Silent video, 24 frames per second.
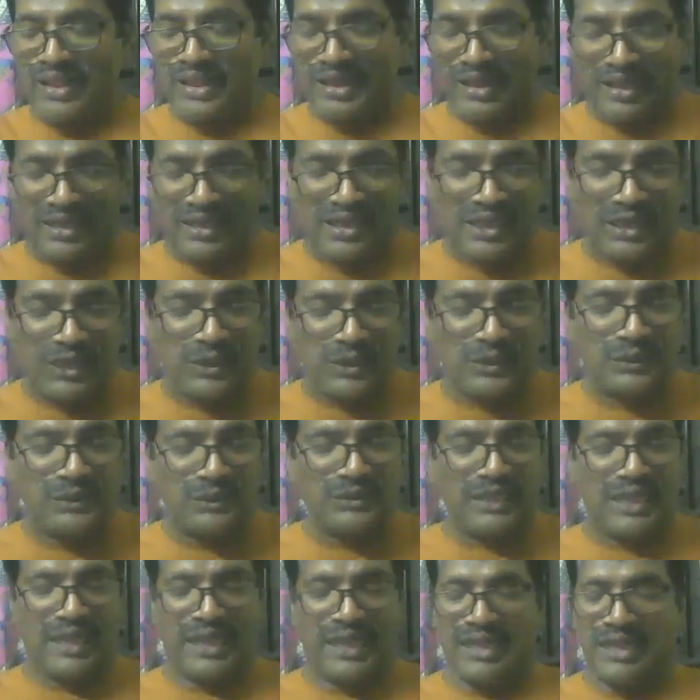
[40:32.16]

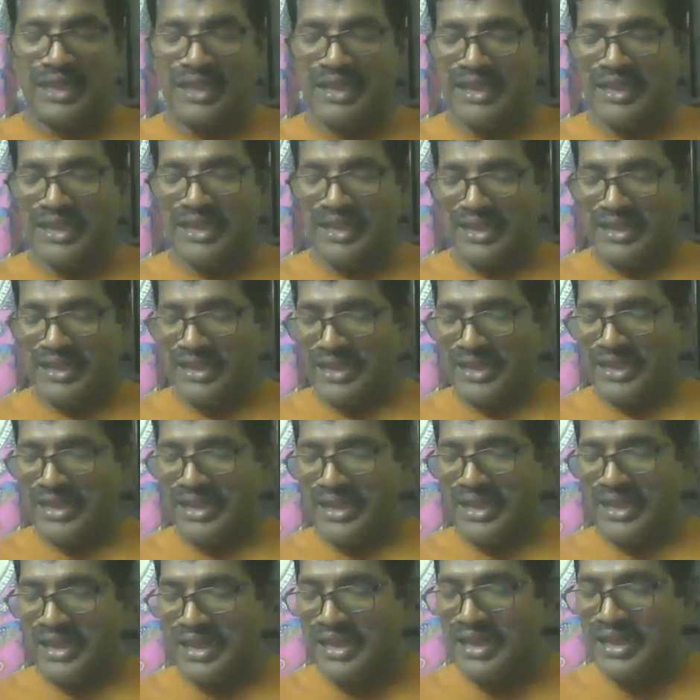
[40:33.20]
Hallelujah.
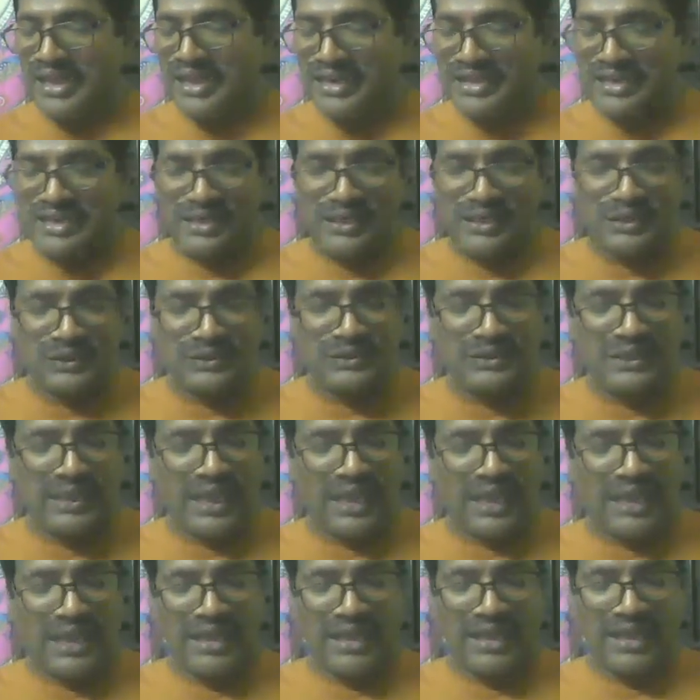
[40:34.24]

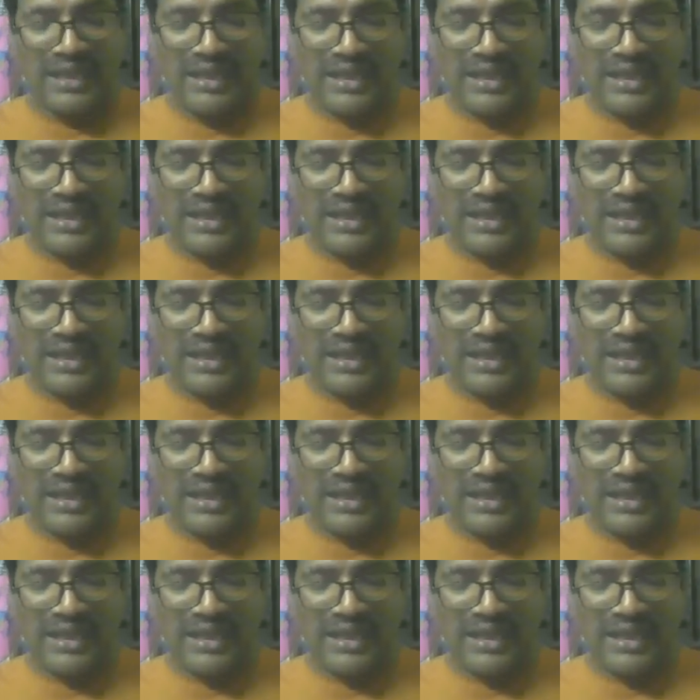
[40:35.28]
Hallelujah.